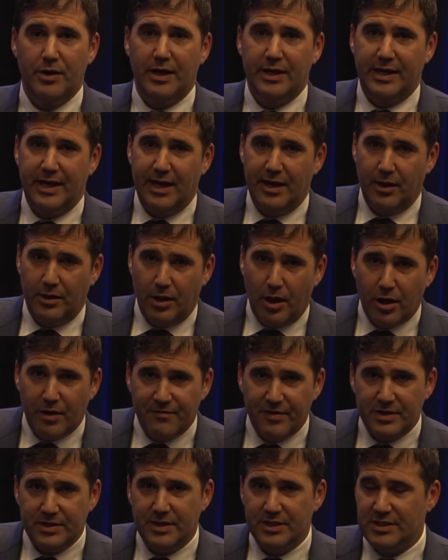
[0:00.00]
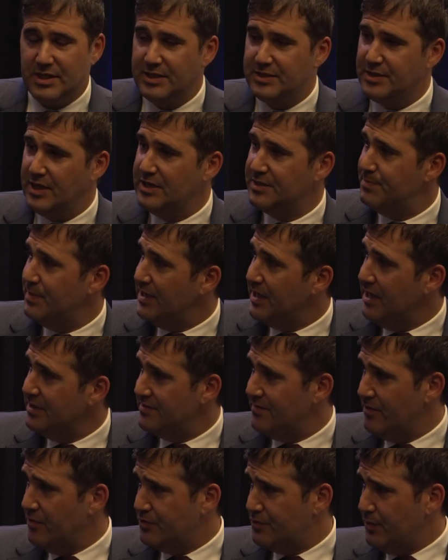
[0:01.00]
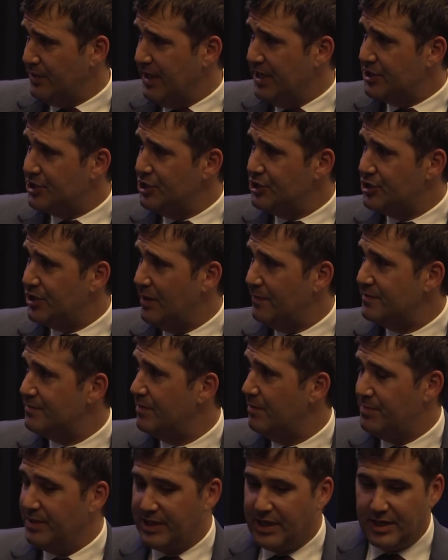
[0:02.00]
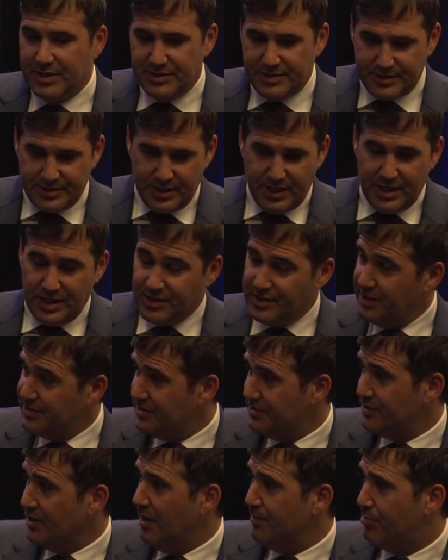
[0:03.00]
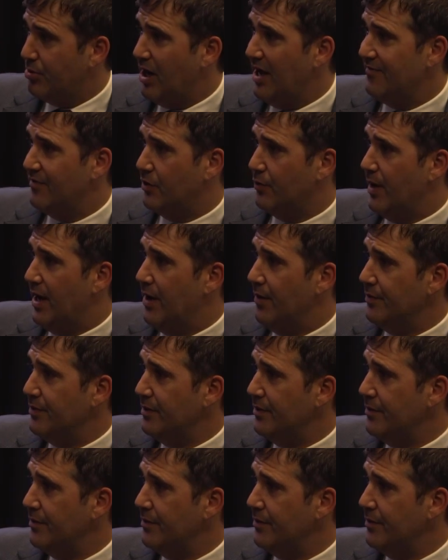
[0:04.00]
Again, a lot of it is because of those relationships, but because this is on private ground.